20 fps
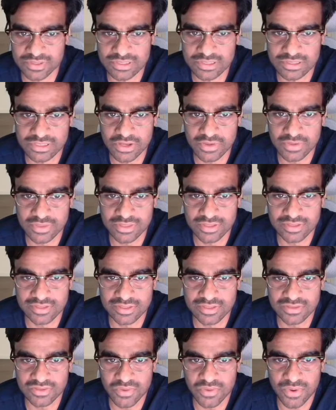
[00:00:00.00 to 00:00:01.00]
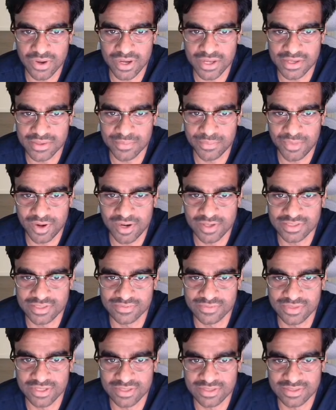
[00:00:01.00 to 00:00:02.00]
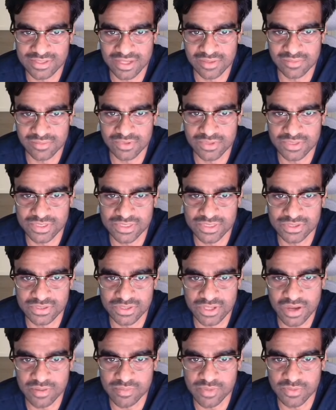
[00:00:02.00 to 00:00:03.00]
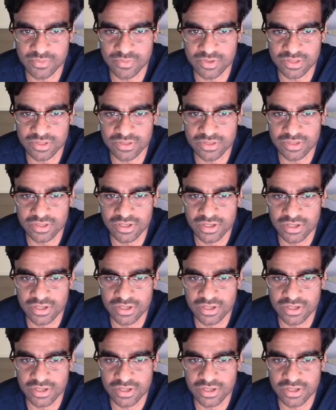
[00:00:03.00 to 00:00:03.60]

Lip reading: So this is quite impressive that it's able to come up with